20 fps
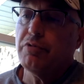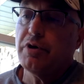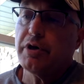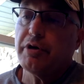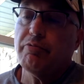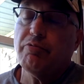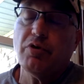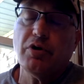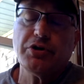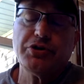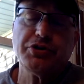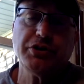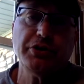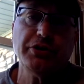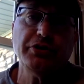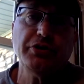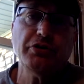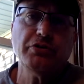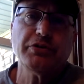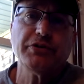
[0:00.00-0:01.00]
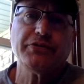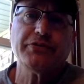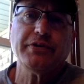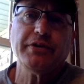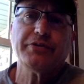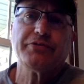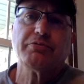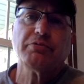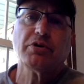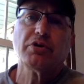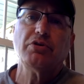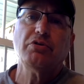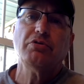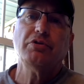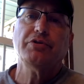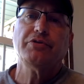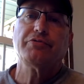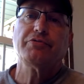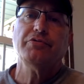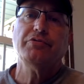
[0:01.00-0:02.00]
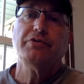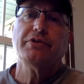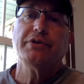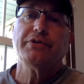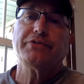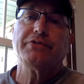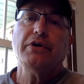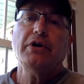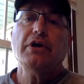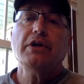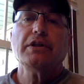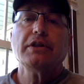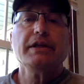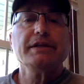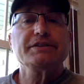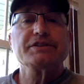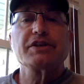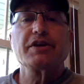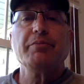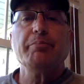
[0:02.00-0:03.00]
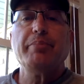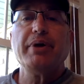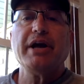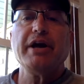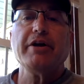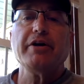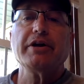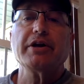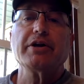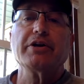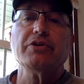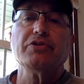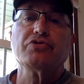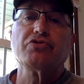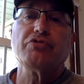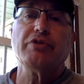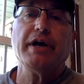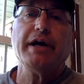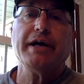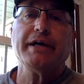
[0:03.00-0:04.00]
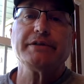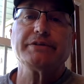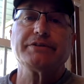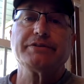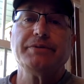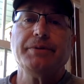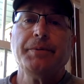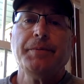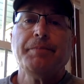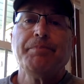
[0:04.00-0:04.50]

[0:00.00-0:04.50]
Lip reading: What I want you to notice as we're going through this, let's compare and contrast